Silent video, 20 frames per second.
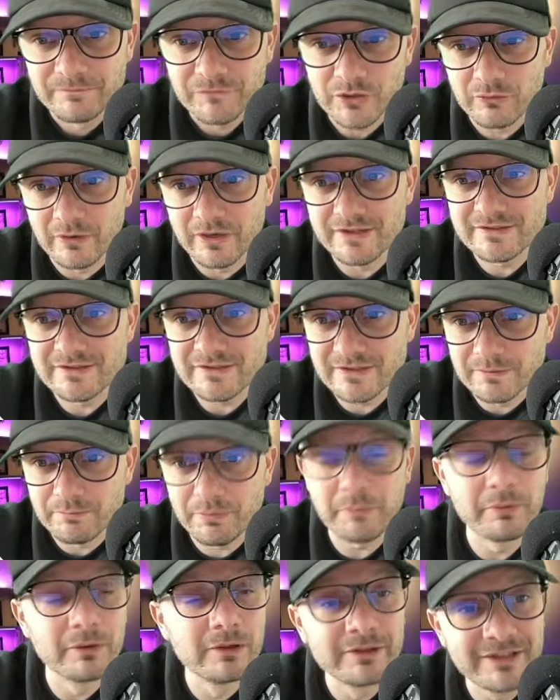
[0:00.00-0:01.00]
All right, so
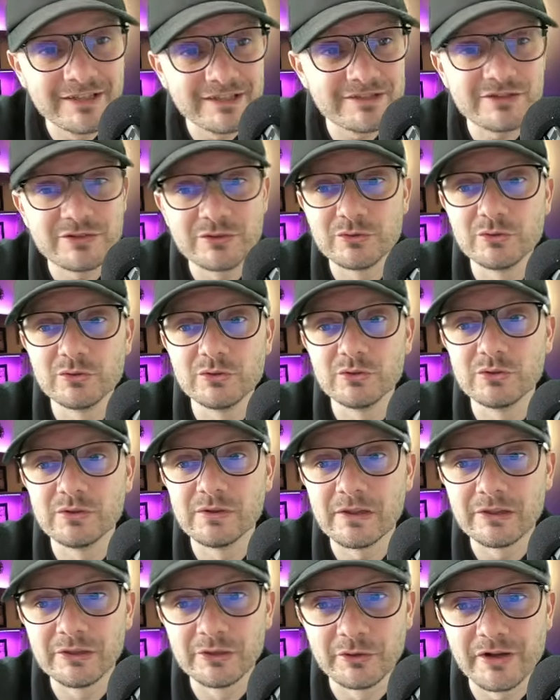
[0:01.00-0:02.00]
people need
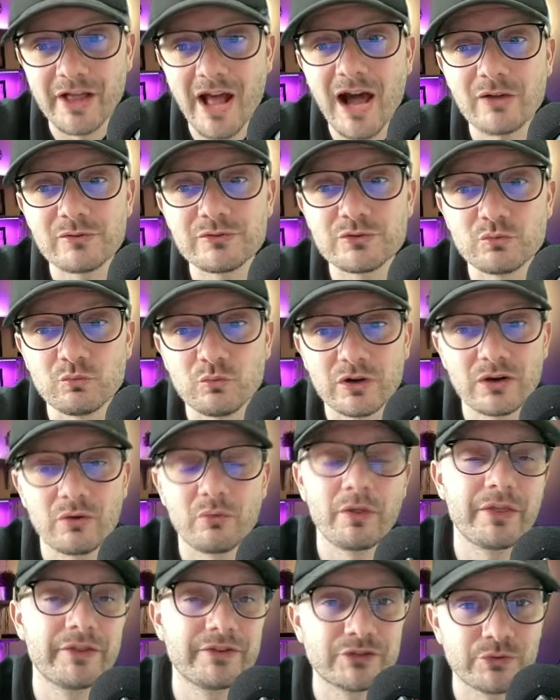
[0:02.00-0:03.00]
to learn how to work
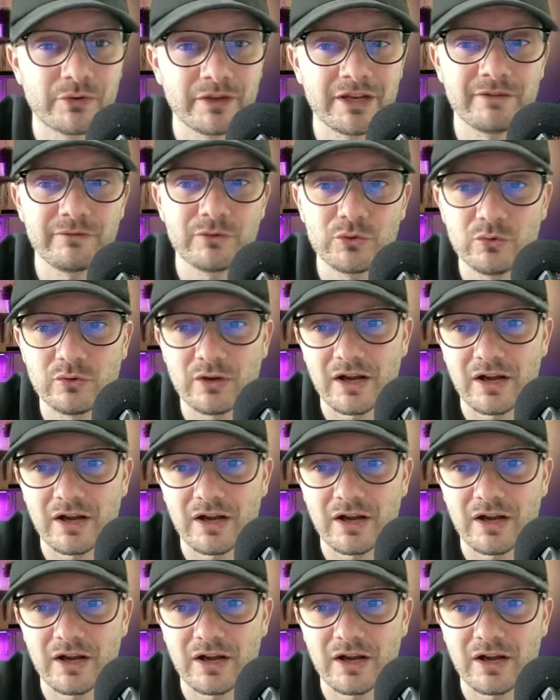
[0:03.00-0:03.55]
with the trading view.